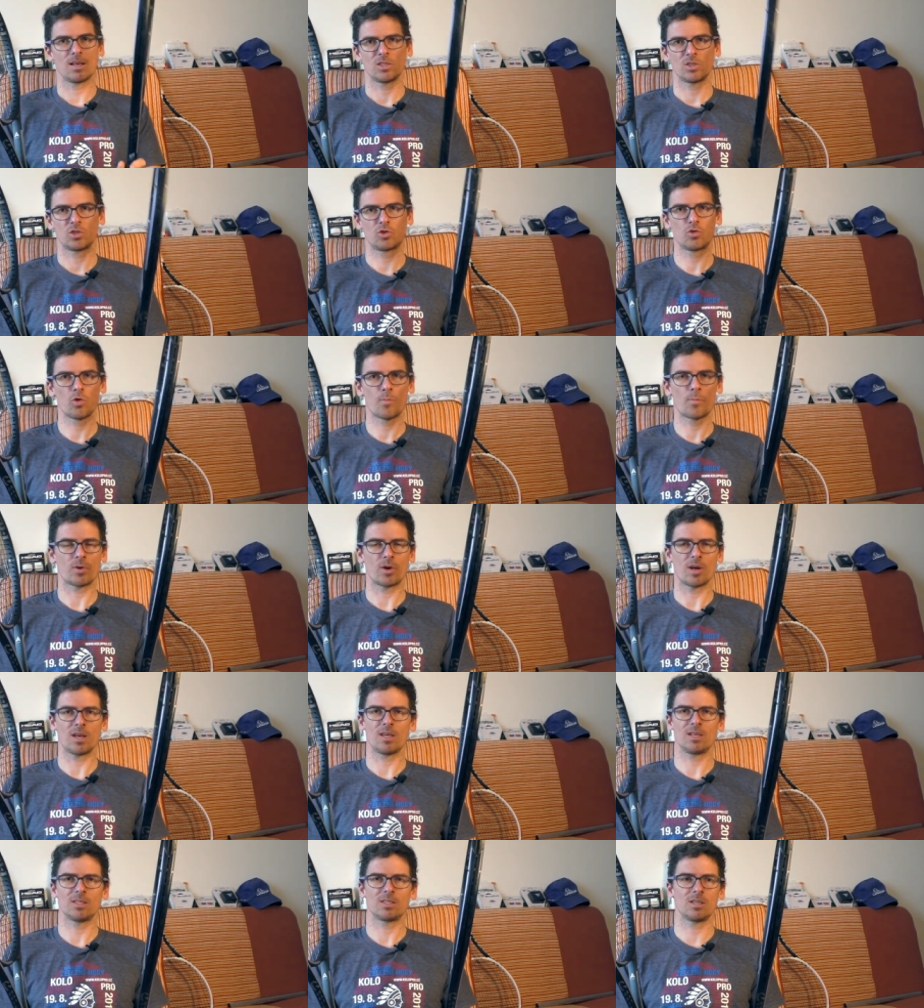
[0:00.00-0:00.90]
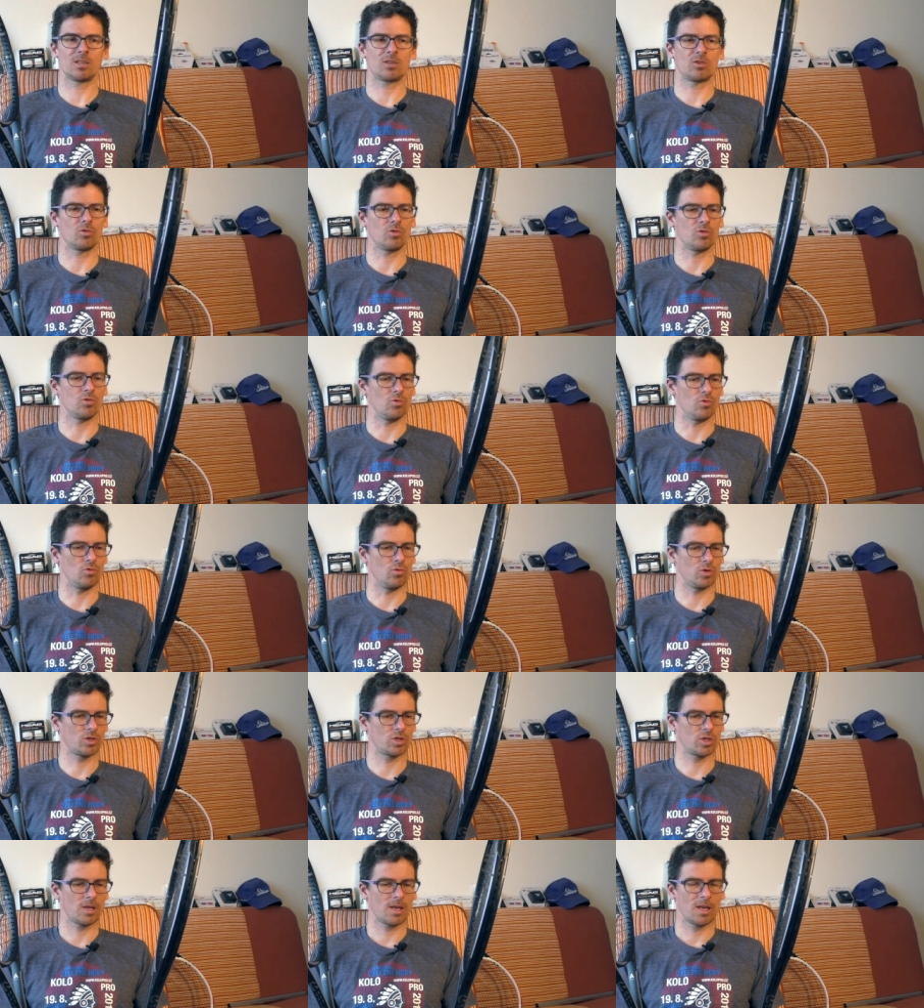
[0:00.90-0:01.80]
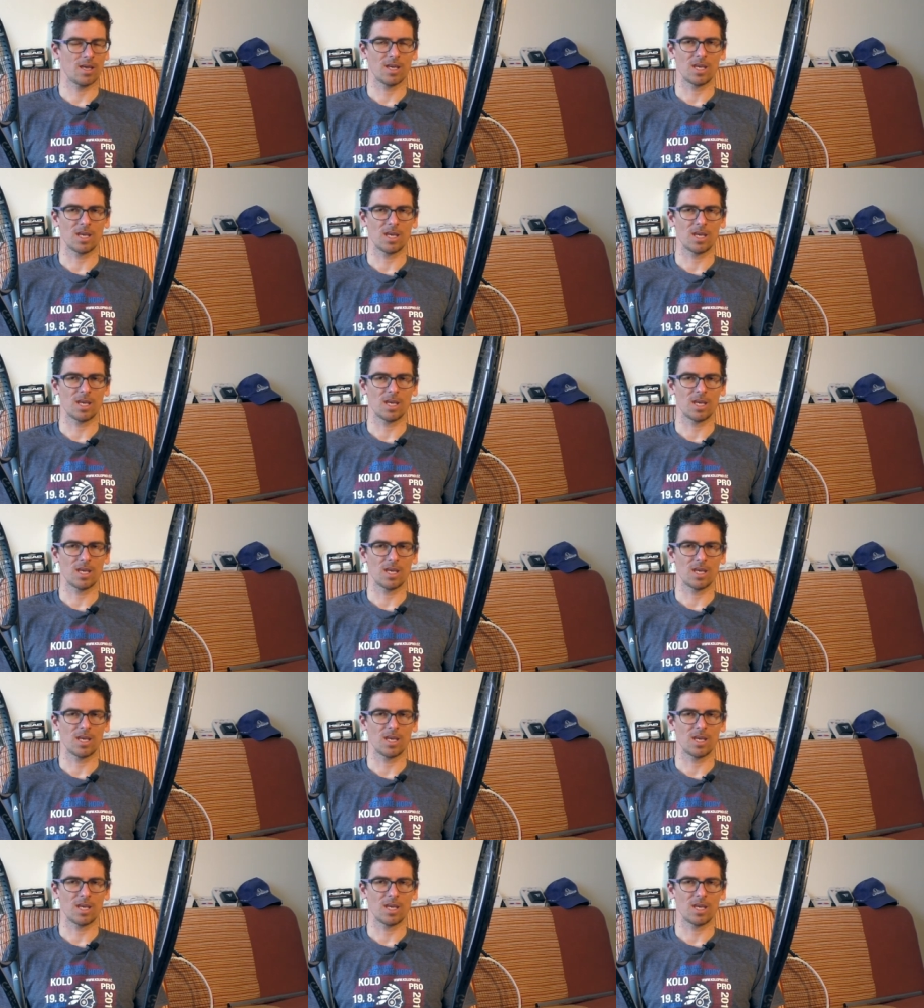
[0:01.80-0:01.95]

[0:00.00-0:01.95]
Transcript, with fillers: super easy to use.